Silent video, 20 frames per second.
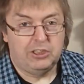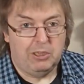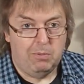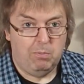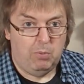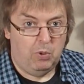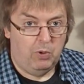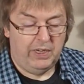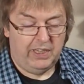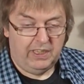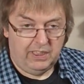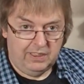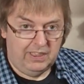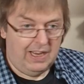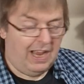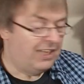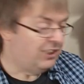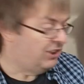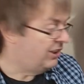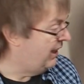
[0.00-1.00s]
some point
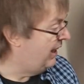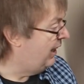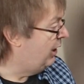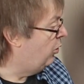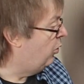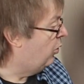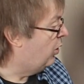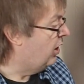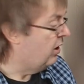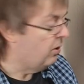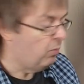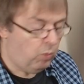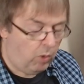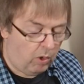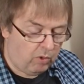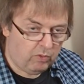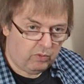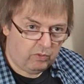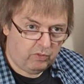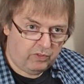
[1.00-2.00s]
and actually look at
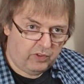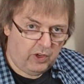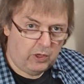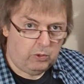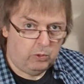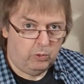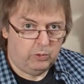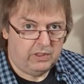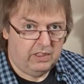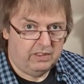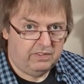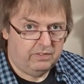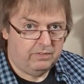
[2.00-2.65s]
what focal